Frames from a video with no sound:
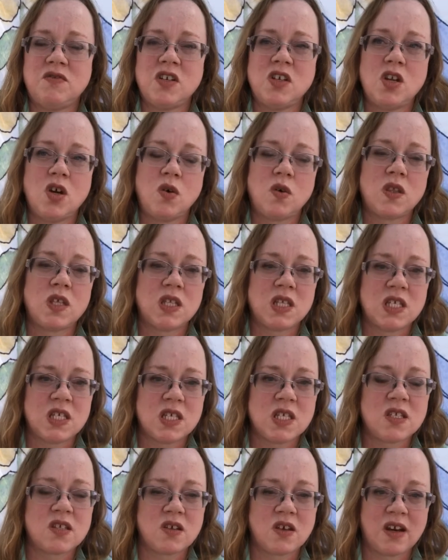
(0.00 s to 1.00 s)
know that
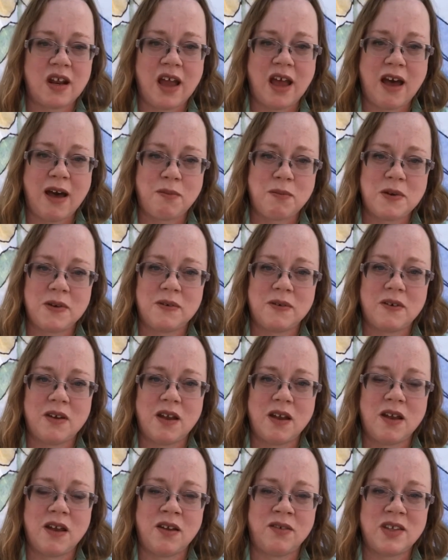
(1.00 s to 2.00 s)
this is going to
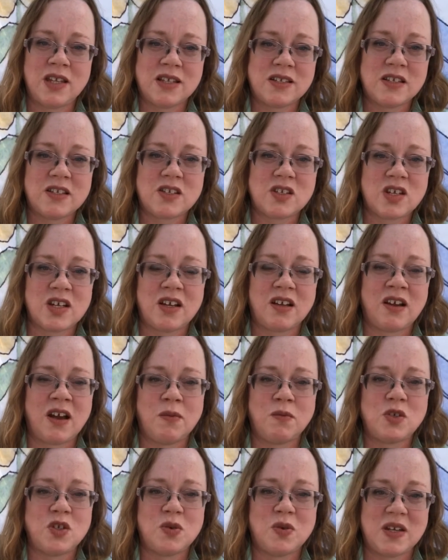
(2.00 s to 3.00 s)
happen. This is going to
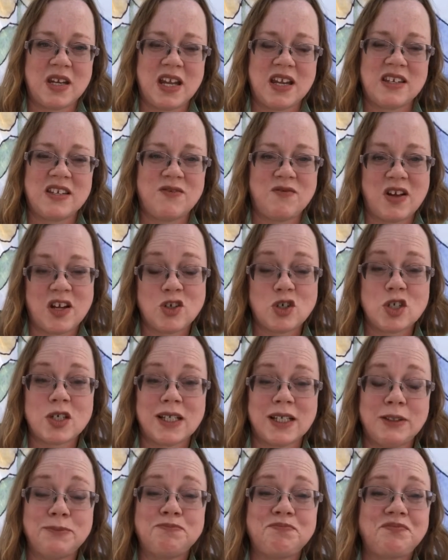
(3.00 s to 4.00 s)
come to an end
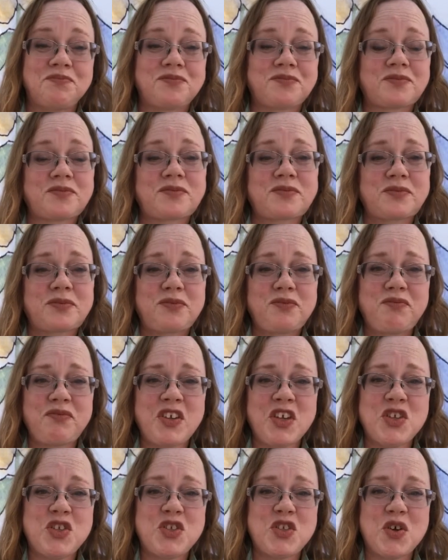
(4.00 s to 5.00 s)
eventually.
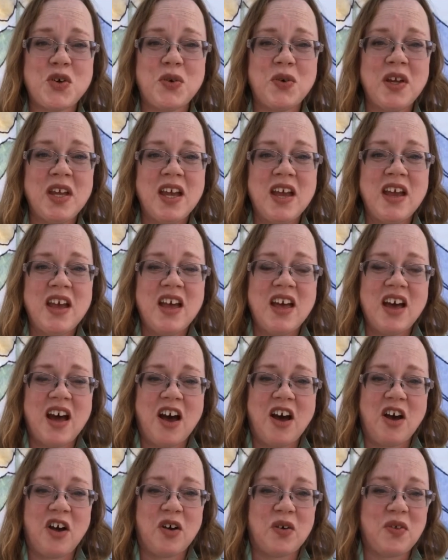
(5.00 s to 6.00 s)
So
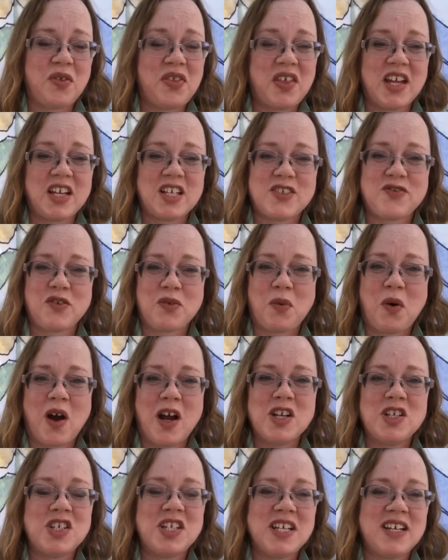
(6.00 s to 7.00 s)
thanks for
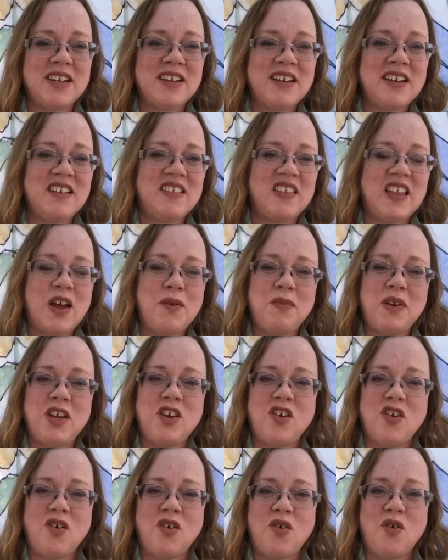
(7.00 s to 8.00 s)
watching. Let me
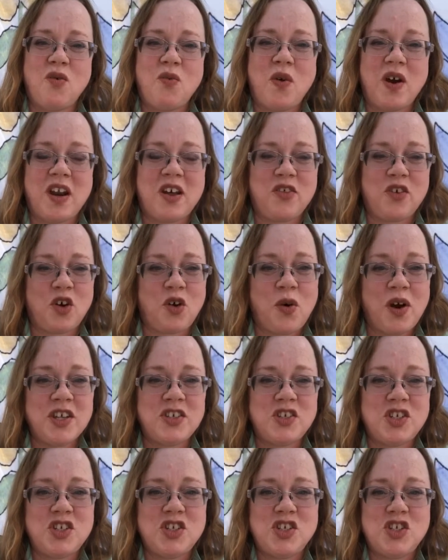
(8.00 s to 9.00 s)
know what other
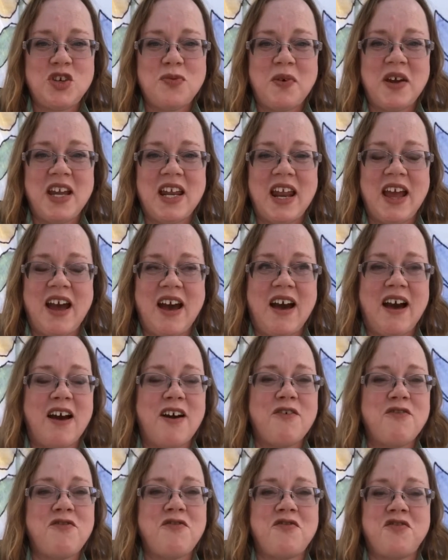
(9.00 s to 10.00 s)
questions you might
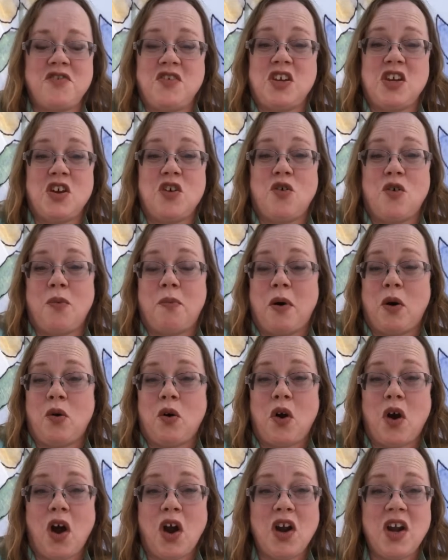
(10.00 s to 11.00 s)
have,
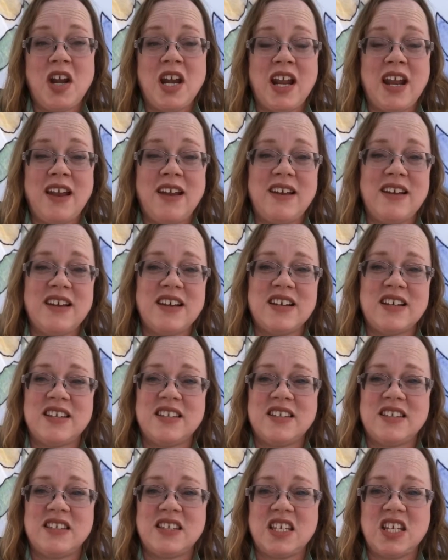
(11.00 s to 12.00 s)
about gardening,
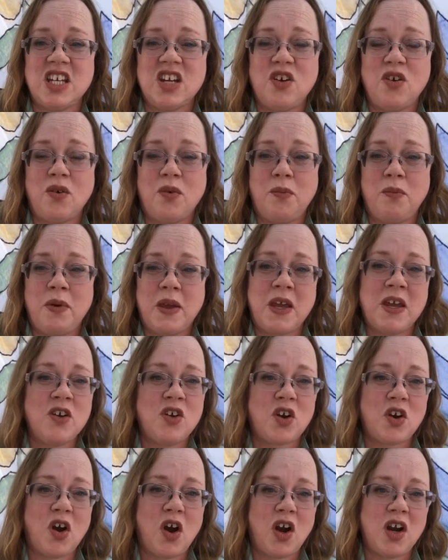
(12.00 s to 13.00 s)
because,
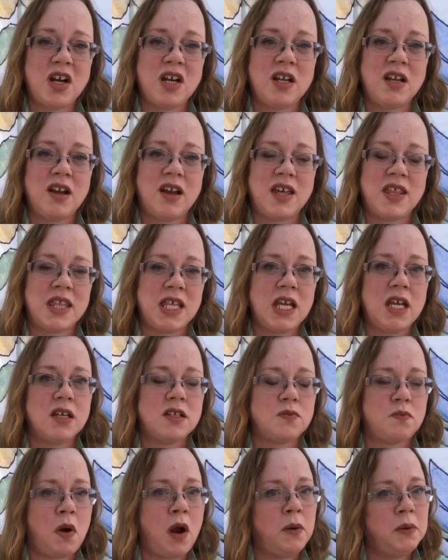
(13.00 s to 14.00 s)
beginner gardening, I think,
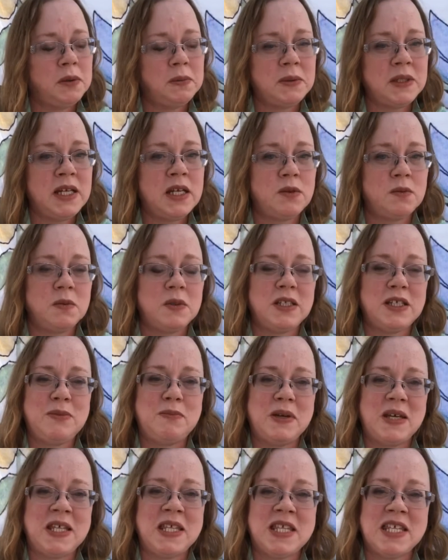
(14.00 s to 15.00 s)
is probably a really
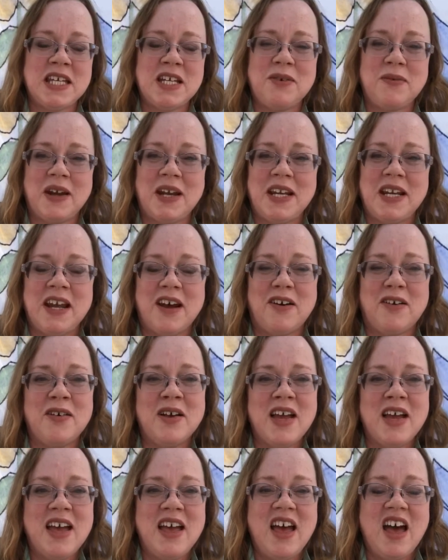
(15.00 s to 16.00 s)
big thing right now.
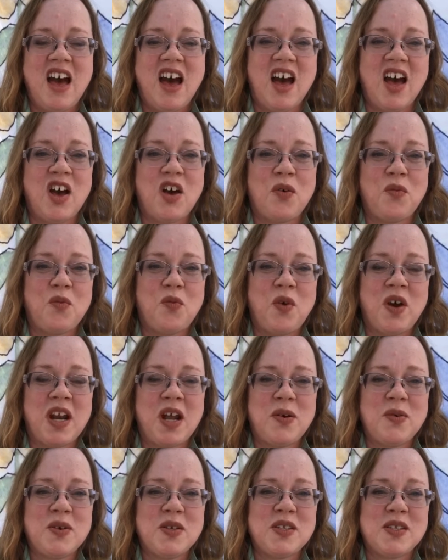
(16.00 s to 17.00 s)
When
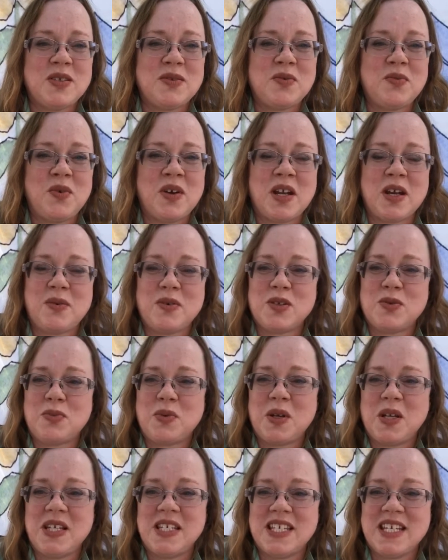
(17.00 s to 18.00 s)
I was
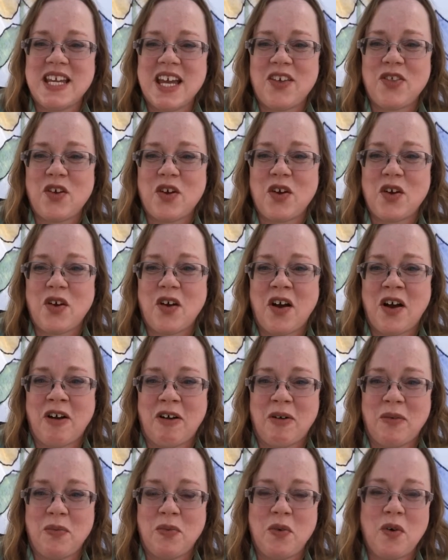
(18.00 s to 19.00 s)
putting together
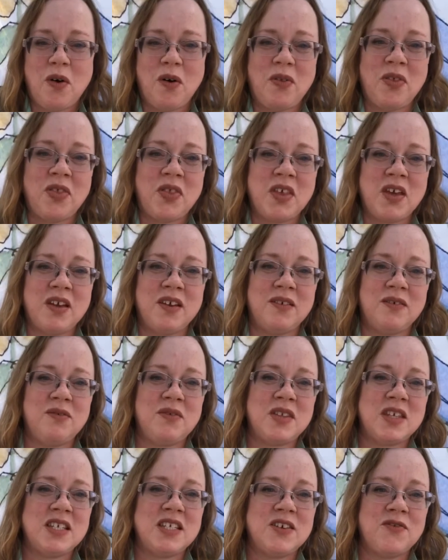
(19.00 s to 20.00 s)

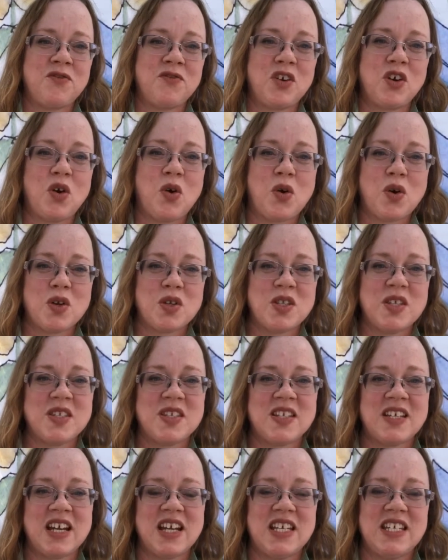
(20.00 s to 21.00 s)
the different courses
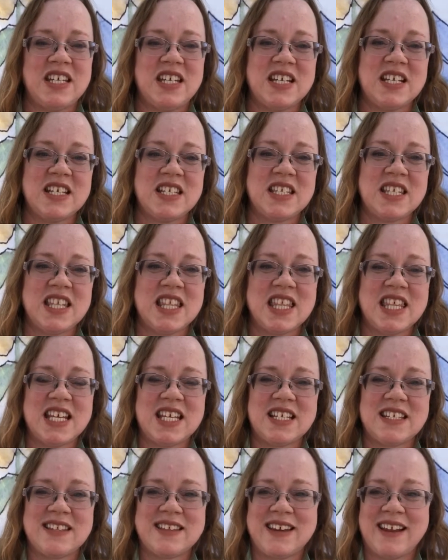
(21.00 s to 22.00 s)
and ideas and
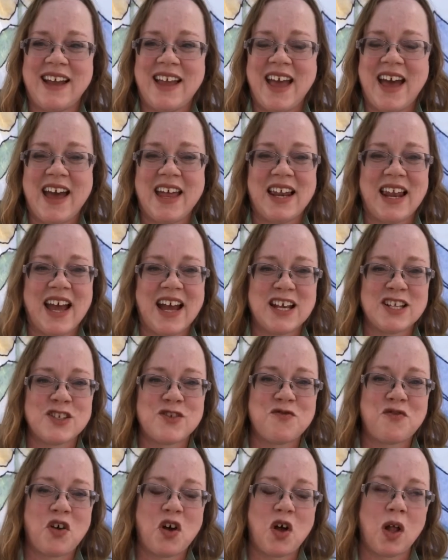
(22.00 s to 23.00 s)
things that I had last
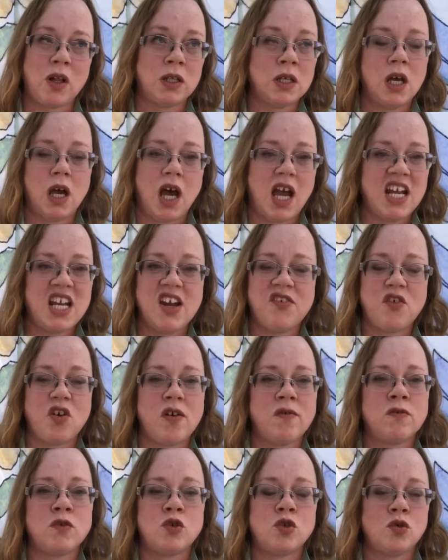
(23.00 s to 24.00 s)
fall, I never
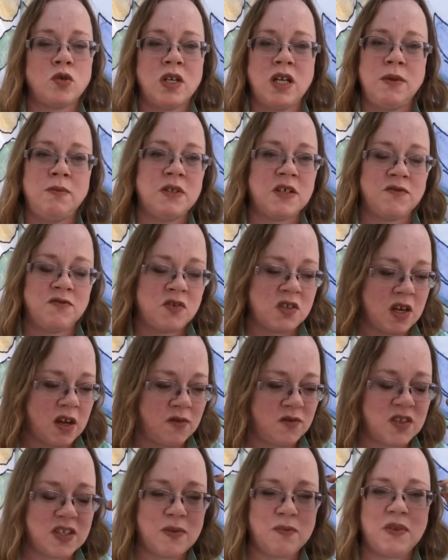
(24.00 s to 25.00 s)
ever dreamed
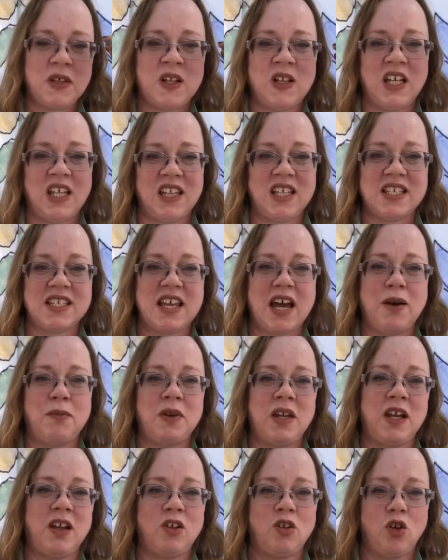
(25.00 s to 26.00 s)
of something like this
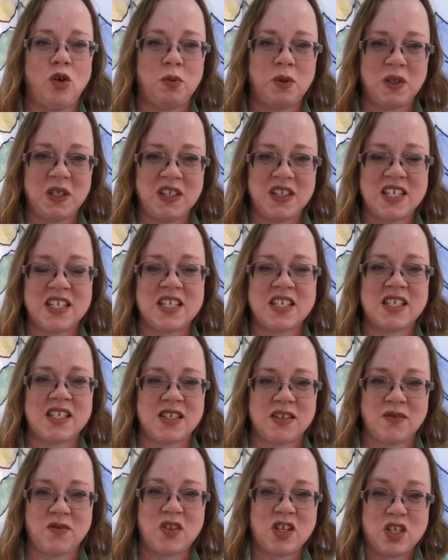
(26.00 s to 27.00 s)
happening globally
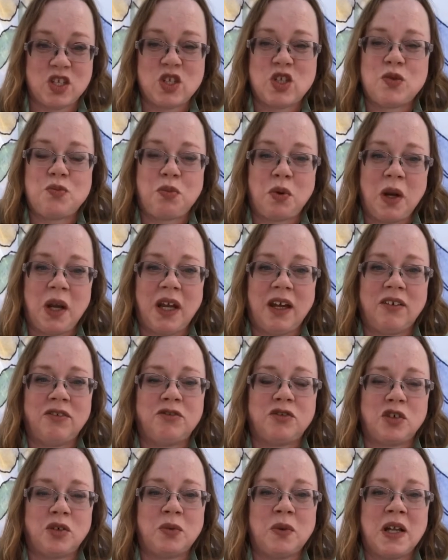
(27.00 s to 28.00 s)
this spring,
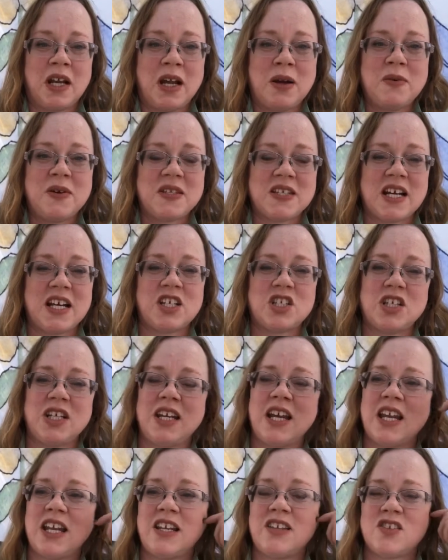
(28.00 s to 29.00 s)
for when I was actually
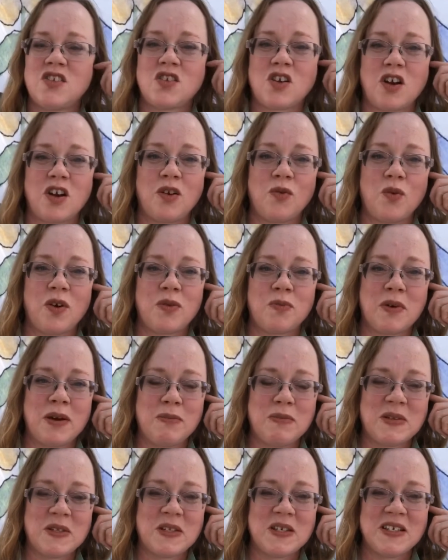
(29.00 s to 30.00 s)
getting started with my
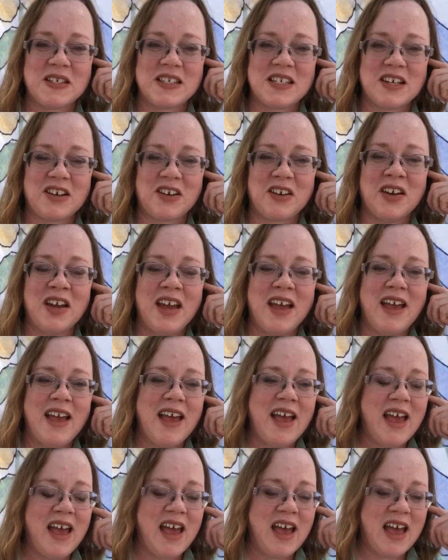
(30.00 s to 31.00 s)
business here.
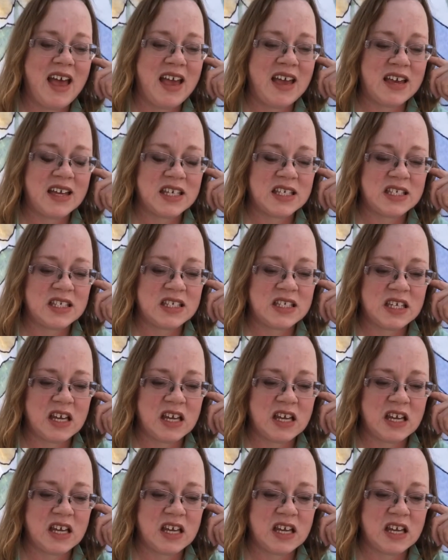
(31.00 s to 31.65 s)
And